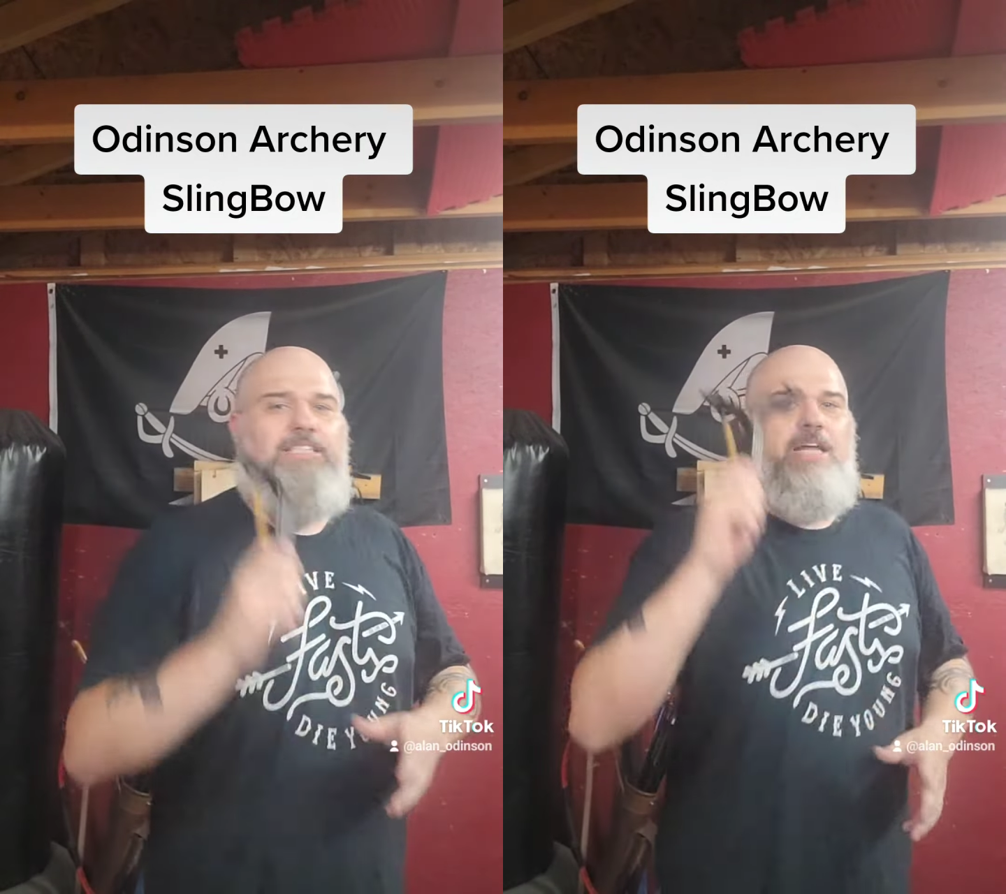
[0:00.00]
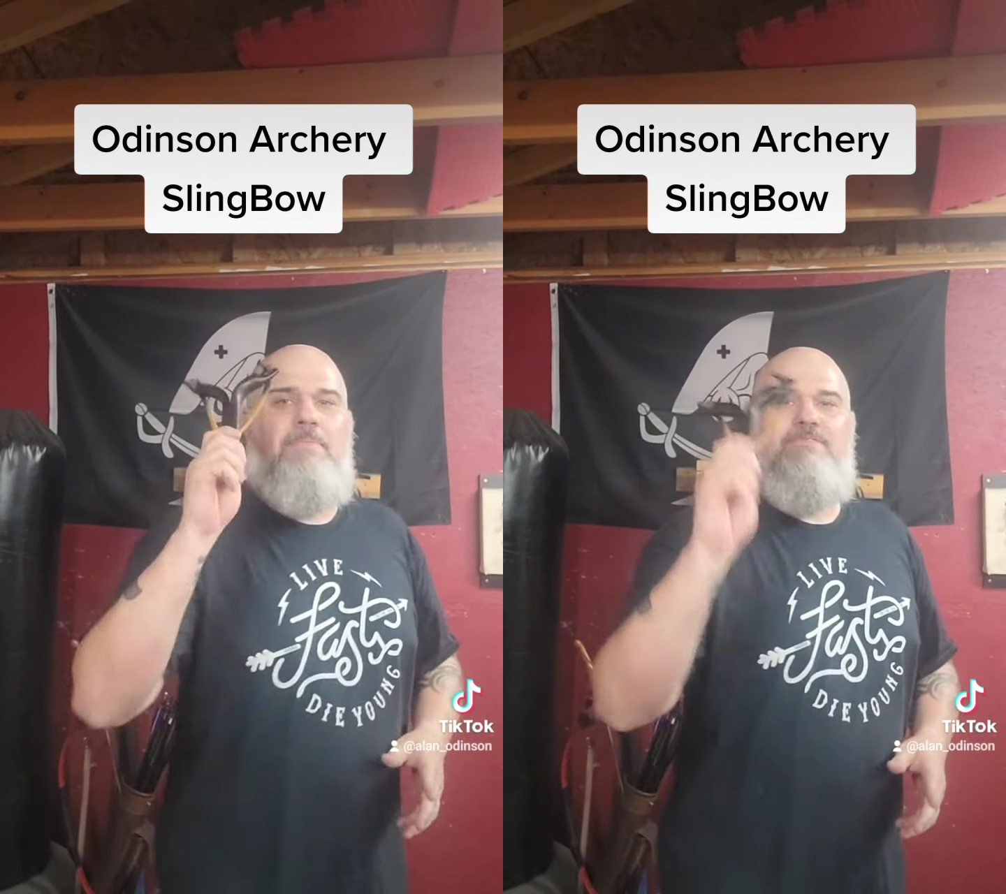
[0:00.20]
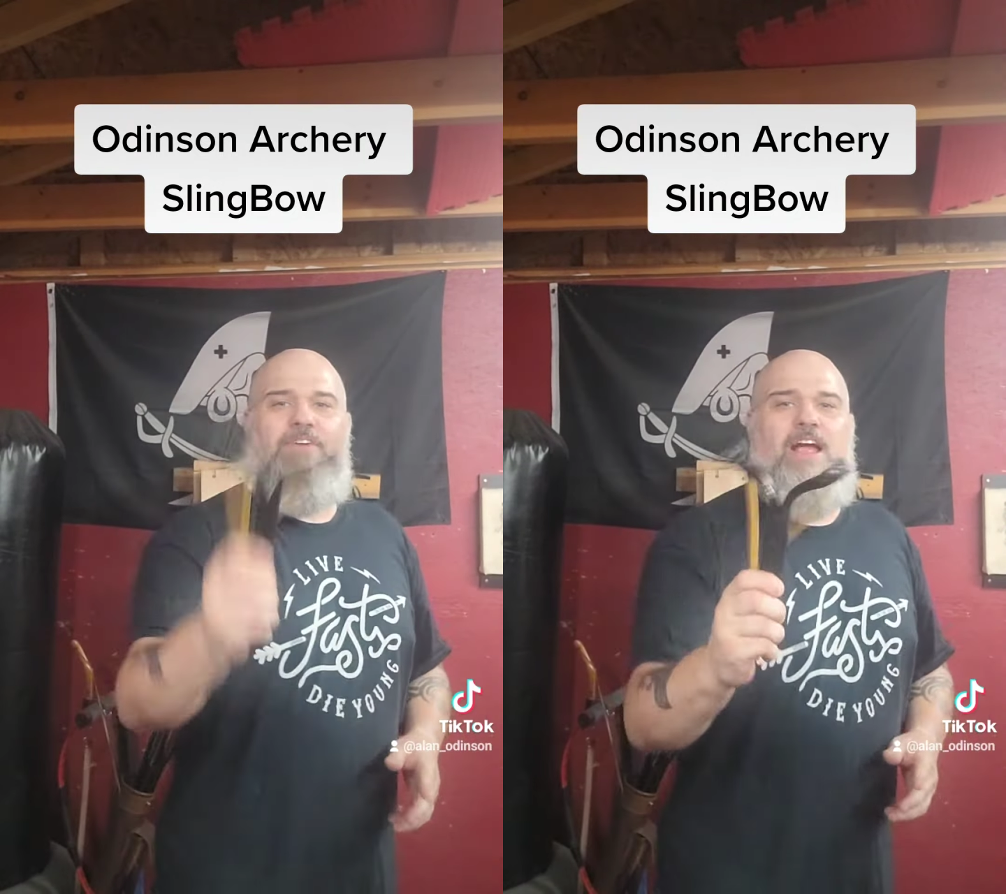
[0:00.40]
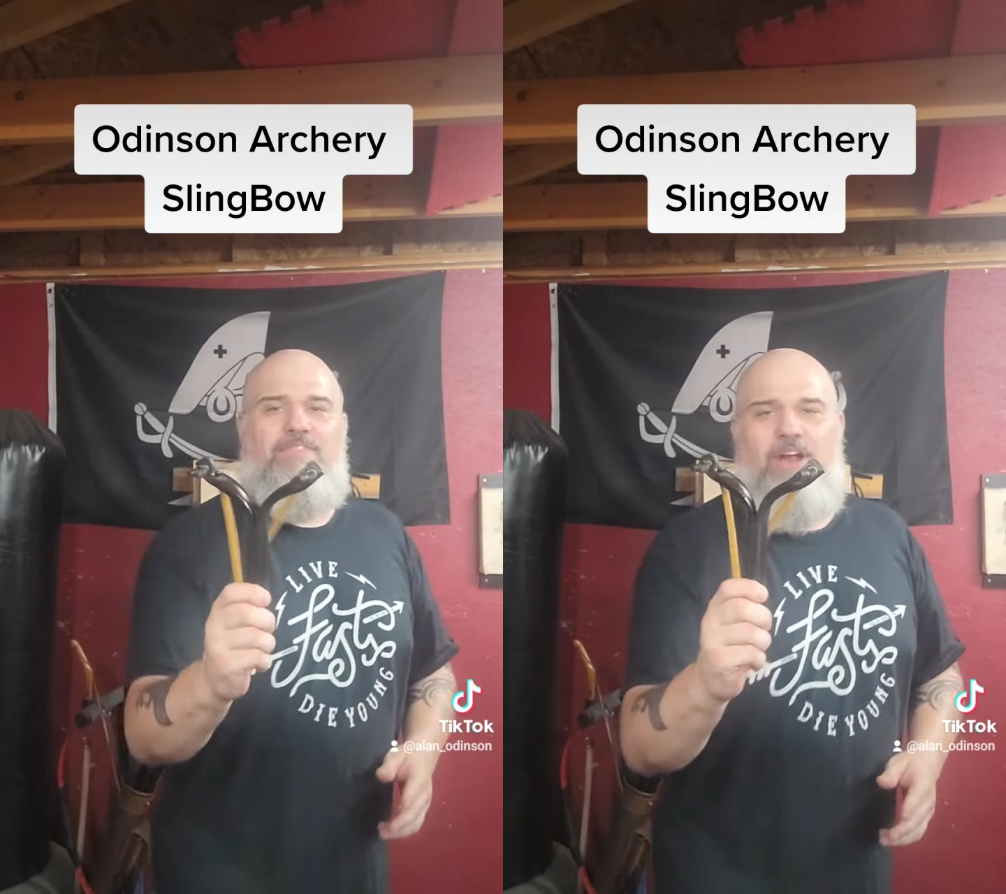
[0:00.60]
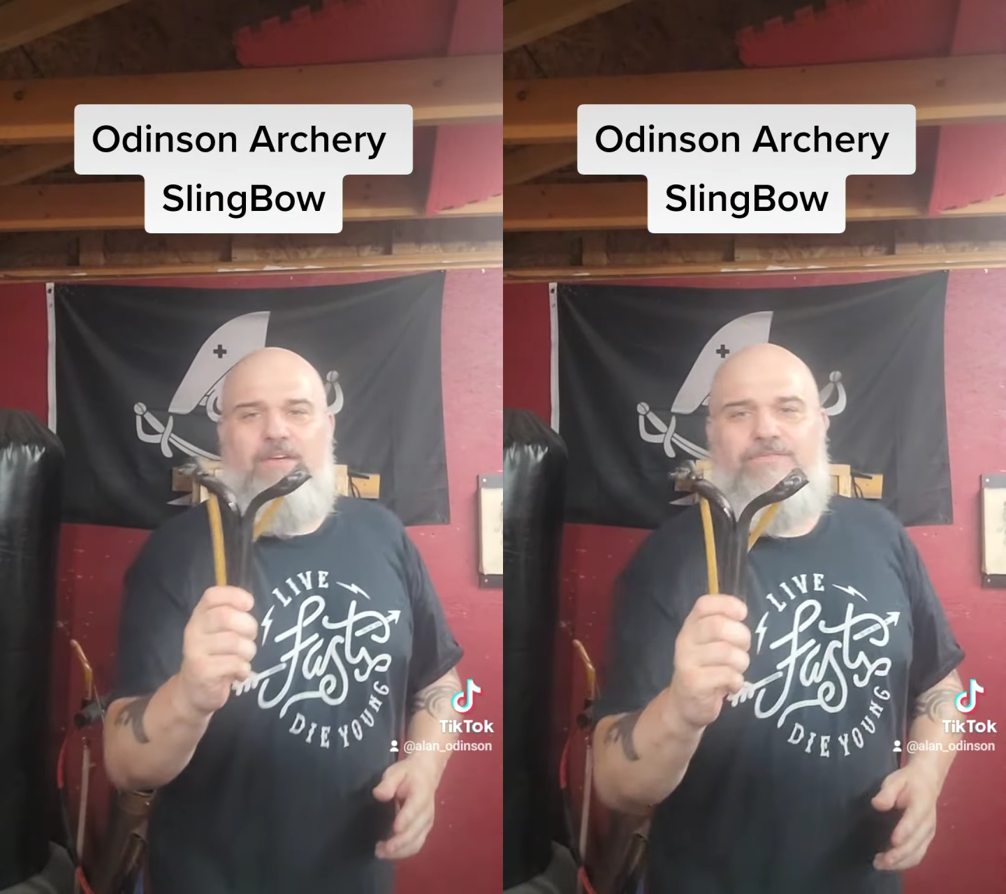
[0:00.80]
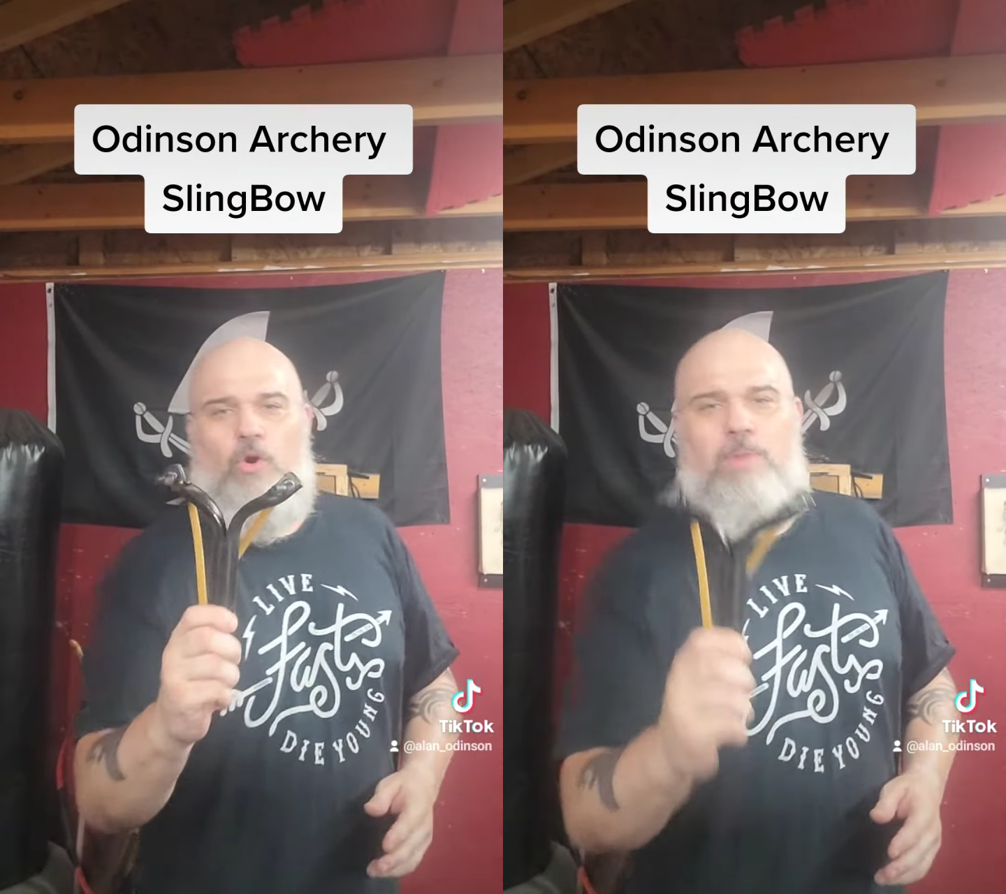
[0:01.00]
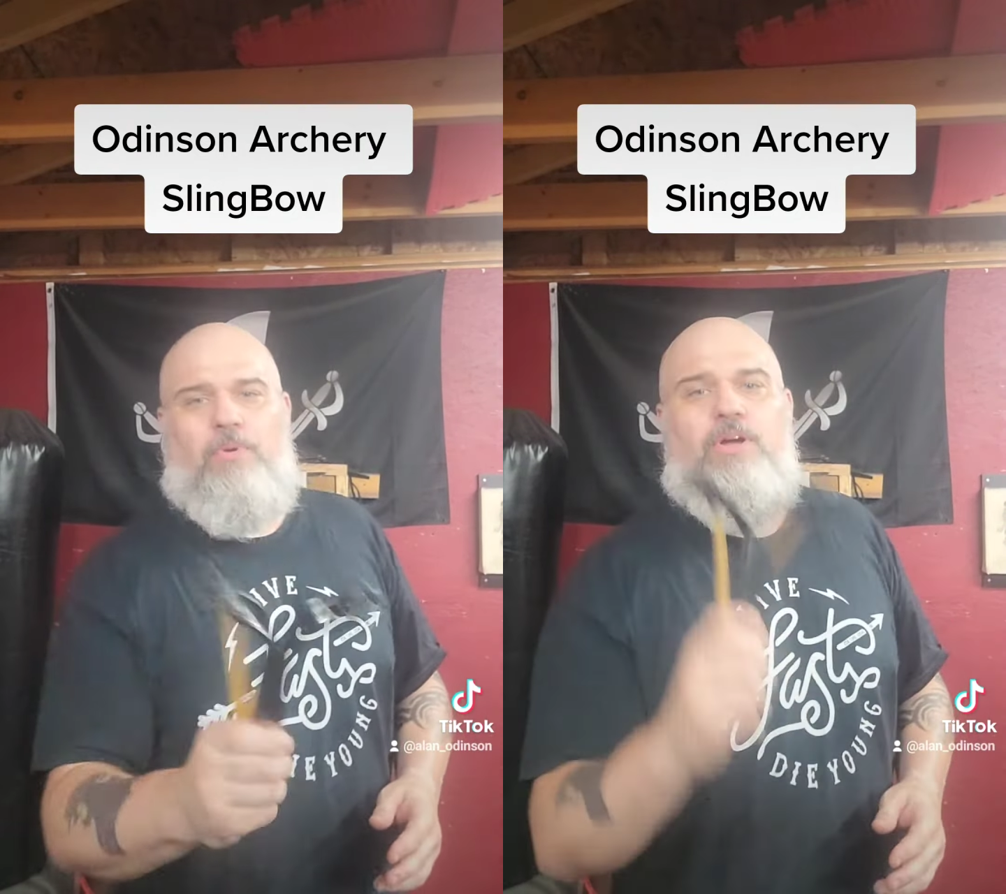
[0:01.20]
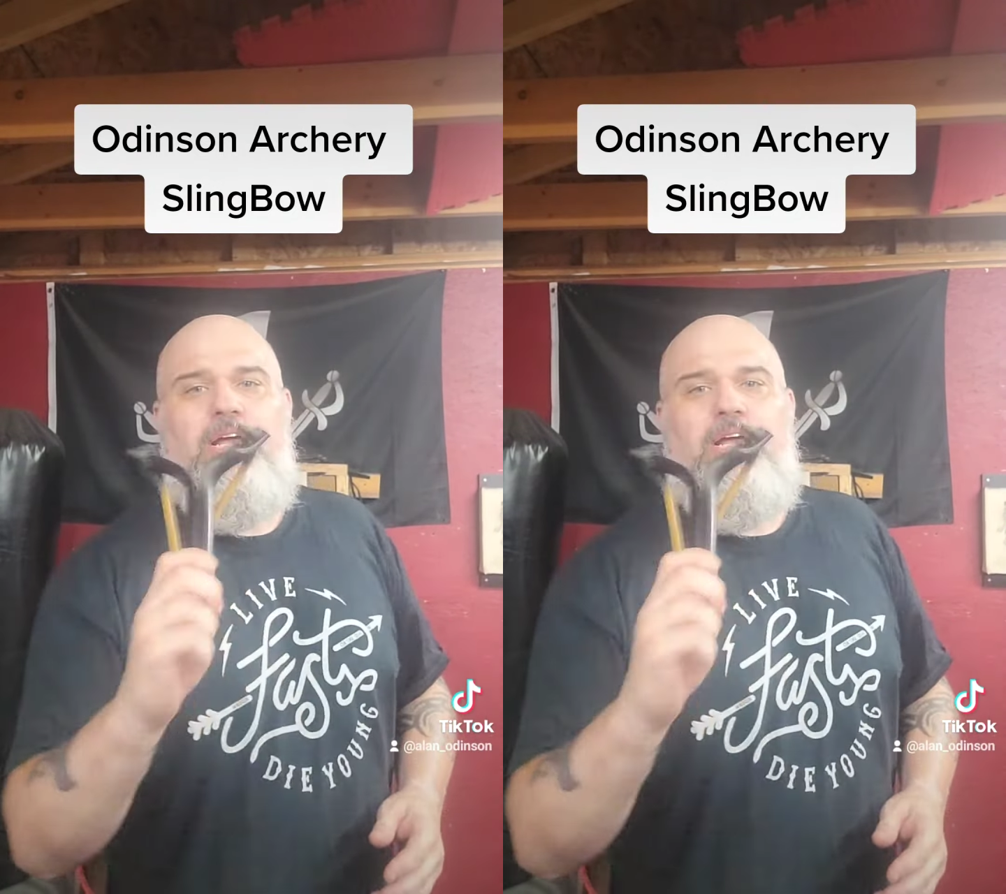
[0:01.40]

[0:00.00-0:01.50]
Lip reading: It's going to be very, very affordable.